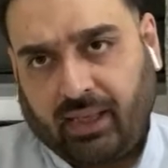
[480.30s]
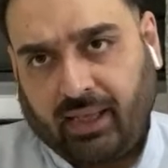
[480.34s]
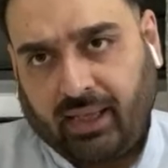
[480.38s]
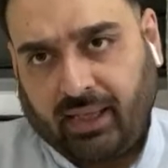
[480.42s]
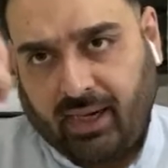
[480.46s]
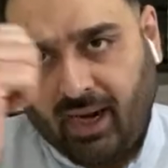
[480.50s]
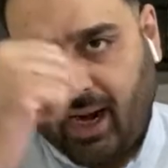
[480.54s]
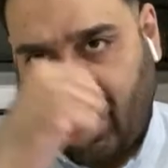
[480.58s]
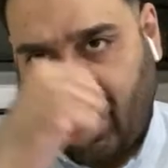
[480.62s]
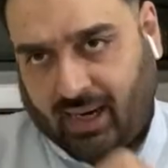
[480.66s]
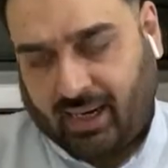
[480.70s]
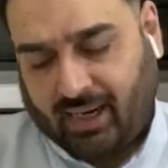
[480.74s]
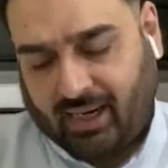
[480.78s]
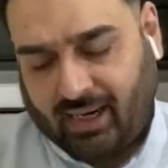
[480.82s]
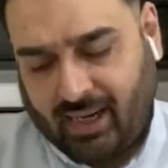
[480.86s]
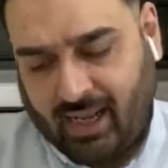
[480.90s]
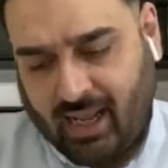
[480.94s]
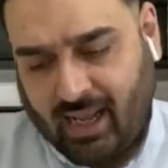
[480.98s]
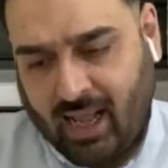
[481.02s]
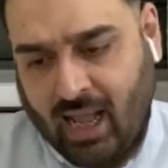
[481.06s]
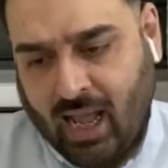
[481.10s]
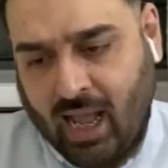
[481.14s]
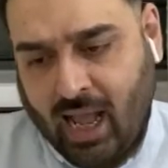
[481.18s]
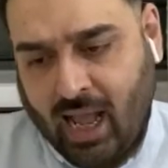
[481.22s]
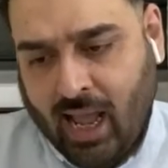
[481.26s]
Iraq.
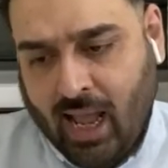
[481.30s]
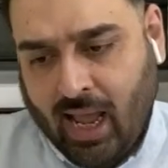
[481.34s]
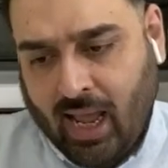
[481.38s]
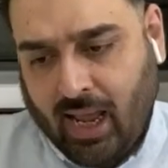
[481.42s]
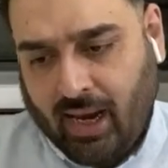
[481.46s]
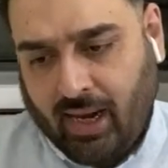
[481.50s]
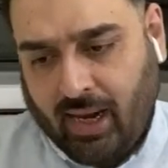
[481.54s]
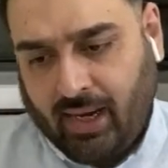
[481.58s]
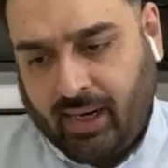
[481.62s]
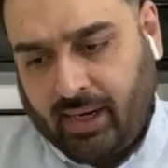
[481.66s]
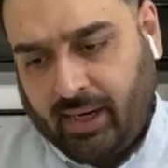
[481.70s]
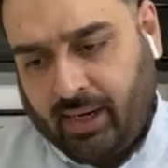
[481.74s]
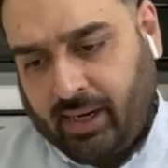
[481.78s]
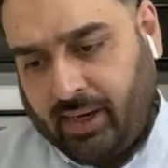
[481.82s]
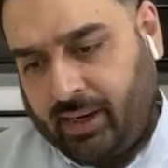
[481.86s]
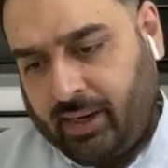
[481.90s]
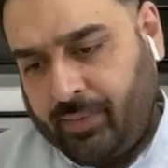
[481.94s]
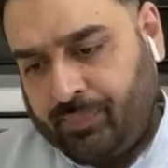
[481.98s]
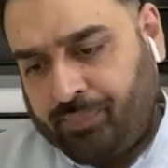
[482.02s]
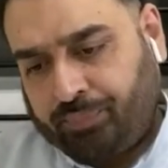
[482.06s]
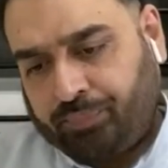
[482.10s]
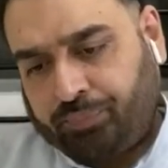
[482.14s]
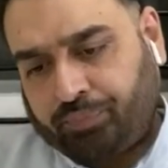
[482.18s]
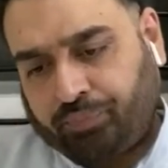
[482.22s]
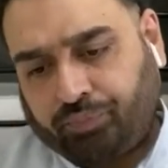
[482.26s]
And
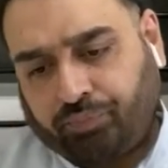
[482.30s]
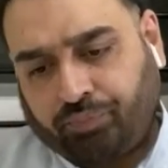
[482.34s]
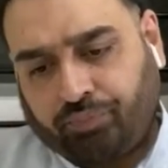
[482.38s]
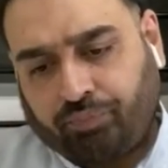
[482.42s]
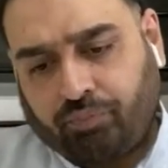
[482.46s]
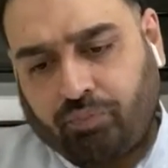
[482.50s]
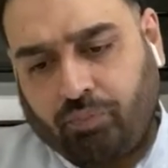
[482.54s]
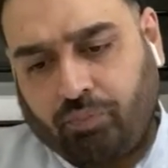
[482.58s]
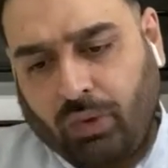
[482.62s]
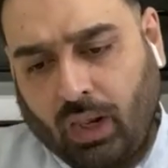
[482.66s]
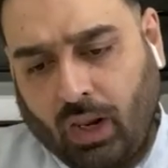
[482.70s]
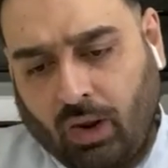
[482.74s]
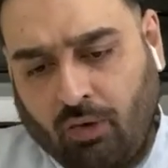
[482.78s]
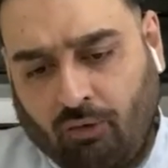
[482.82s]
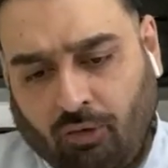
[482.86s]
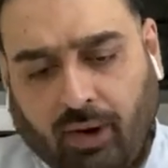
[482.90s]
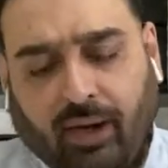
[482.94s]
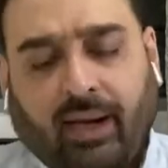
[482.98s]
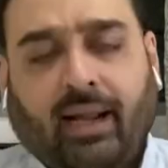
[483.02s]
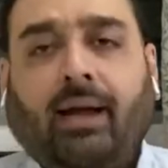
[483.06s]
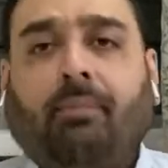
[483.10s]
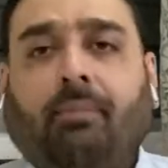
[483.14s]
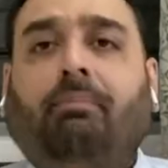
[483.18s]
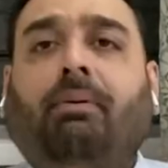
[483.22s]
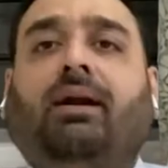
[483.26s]
what
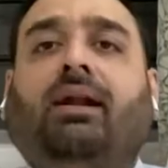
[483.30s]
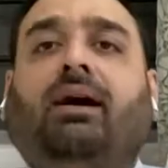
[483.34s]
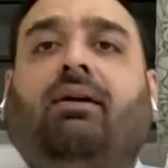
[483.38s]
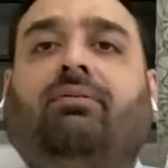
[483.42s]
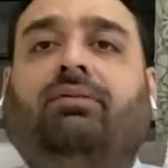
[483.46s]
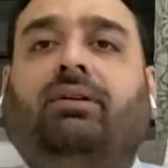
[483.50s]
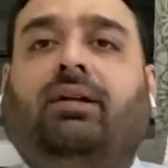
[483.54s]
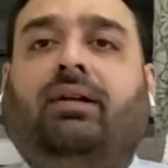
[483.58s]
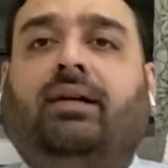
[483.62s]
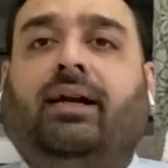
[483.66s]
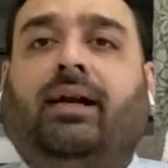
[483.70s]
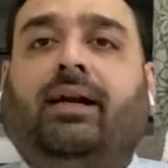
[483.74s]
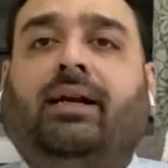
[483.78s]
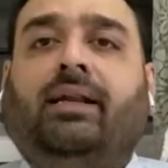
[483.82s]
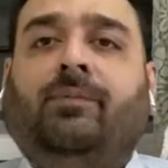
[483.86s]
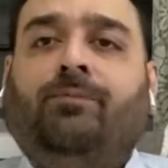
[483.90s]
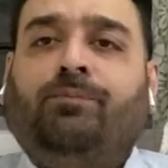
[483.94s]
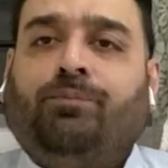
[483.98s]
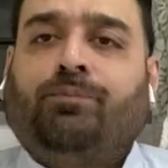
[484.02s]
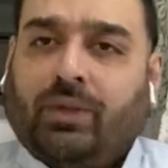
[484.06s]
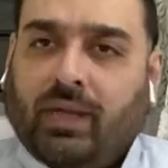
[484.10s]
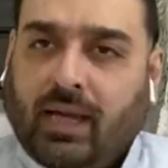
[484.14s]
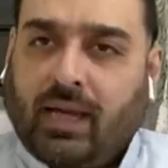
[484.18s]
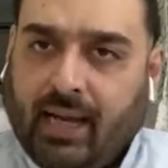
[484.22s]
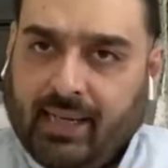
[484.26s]
happened after that?
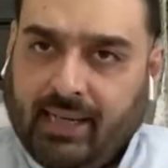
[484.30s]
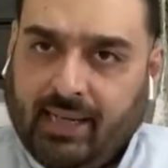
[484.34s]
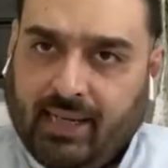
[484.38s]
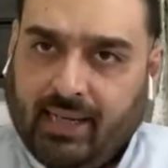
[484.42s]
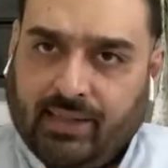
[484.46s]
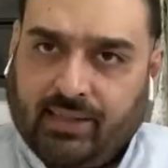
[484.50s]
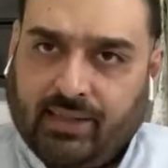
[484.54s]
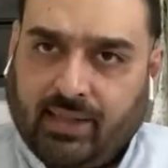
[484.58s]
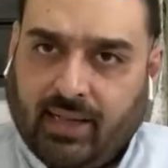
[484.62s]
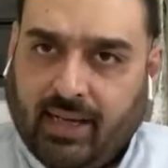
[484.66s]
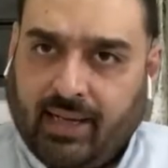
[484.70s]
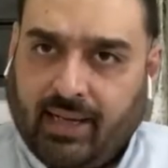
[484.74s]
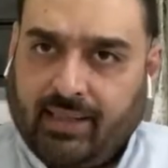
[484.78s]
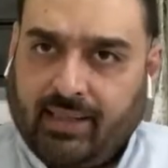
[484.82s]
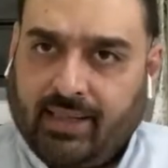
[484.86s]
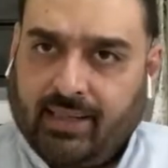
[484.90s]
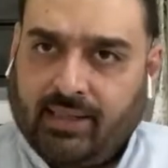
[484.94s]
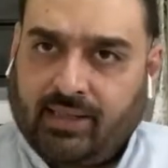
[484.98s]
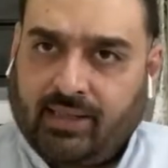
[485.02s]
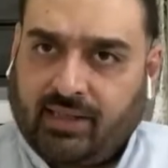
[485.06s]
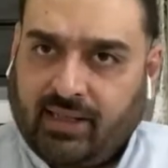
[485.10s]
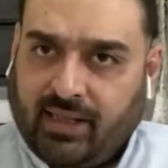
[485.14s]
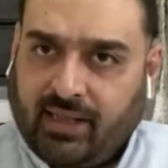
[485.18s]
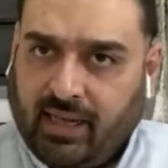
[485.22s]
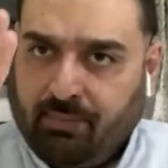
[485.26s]

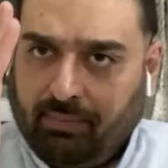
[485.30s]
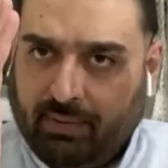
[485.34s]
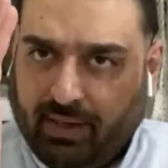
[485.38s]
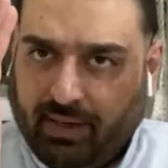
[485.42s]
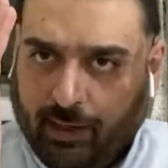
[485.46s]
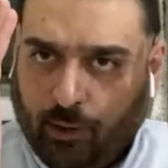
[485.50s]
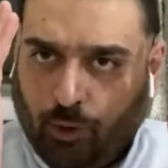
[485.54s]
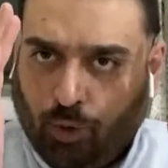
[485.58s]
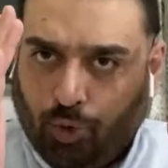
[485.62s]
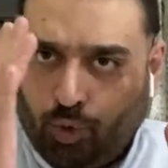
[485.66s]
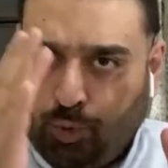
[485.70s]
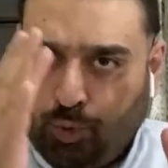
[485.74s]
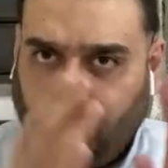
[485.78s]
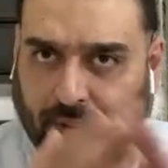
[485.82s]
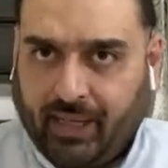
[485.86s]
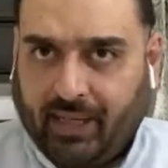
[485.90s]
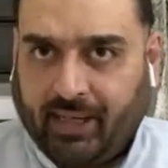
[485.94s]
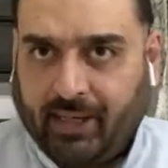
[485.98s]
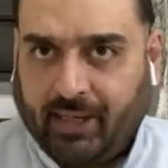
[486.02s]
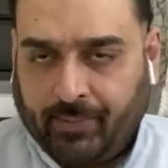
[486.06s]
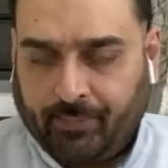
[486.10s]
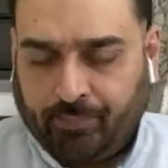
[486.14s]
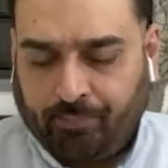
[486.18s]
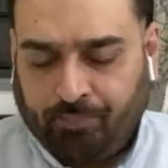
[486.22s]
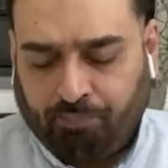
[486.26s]
ISIS came into
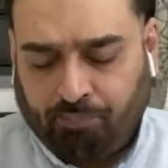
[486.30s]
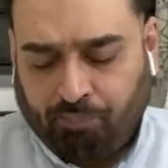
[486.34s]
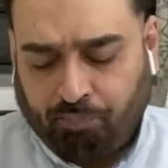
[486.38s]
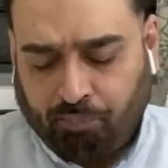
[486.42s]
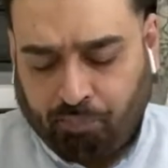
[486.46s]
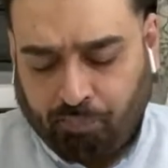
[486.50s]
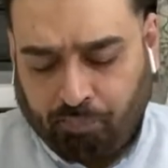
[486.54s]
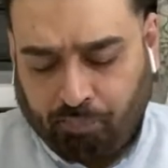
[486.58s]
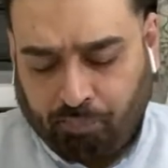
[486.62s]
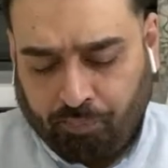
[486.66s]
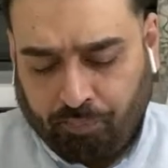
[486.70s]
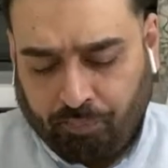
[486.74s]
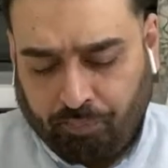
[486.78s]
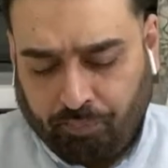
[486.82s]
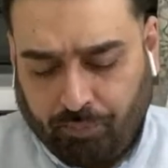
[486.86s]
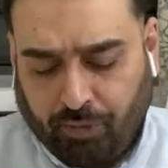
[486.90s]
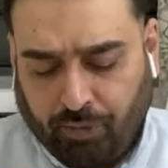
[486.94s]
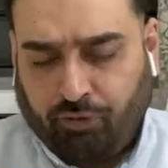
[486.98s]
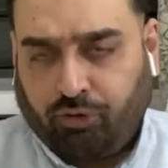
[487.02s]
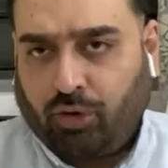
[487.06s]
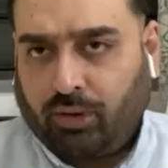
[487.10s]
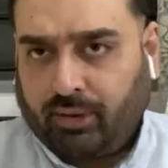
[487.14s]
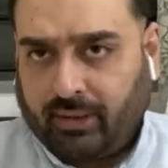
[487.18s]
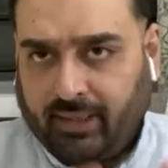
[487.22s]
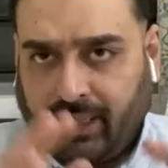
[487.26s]
being.
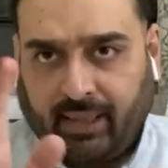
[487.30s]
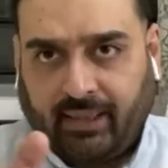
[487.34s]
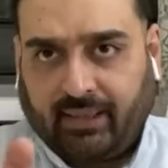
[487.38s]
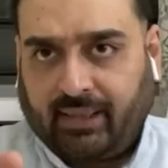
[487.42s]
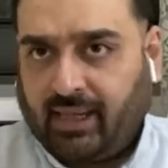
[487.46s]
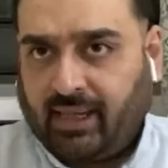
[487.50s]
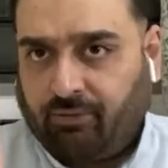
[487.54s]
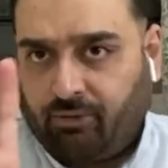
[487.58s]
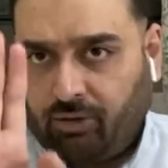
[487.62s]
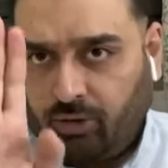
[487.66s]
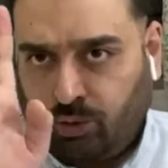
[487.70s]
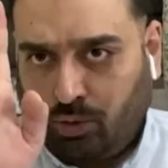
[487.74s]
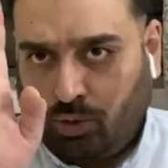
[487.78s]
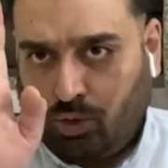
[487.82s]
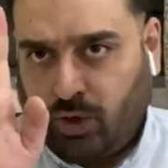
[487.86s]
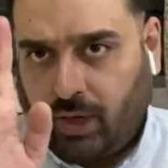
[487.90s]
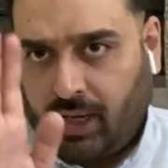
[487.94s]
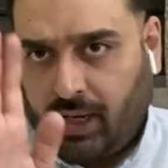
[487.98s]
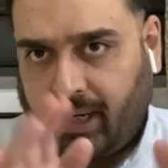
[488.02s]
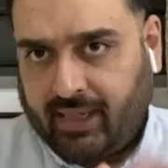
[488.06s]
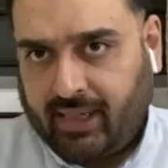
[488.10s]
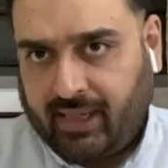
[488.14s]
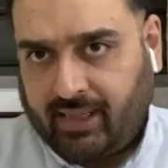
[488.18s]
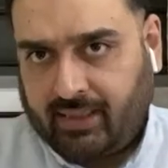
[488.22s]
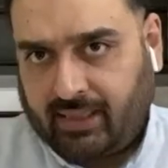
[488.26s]
Before that, there was no
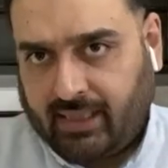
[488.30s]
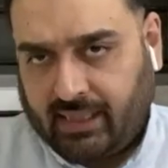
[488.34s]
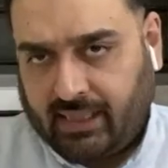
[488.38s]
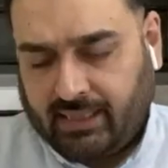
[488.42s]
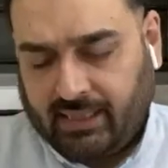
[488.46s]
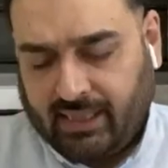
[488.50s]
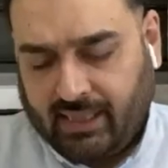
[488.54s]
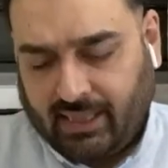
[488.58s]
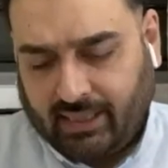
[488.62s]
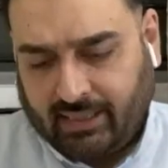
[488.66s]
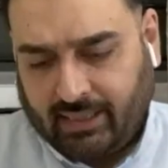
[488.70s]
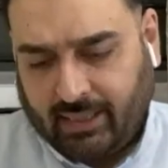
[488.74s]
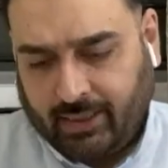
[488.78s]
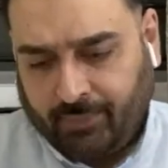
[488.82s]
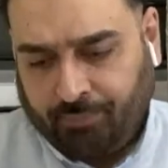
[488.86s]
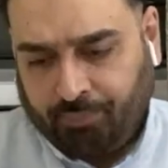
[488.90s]
ISIS.